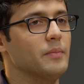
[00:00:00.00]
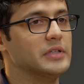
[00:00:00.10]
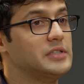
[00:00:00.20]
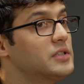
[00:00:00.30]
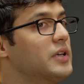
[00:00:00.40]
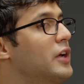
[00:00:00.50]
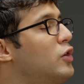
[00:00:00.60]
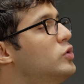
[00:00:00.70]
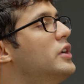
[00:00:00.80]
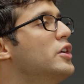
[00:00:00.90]
It's either
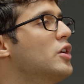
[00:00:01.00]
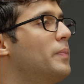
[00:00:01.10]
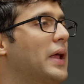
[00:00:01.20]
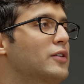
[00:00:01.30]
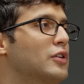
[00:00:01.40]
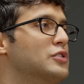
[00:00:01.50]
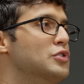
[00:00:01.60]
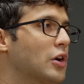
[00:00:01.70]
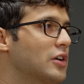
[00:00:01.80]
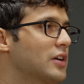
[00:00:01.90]
included in your plan or it's
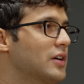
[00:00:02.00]
not.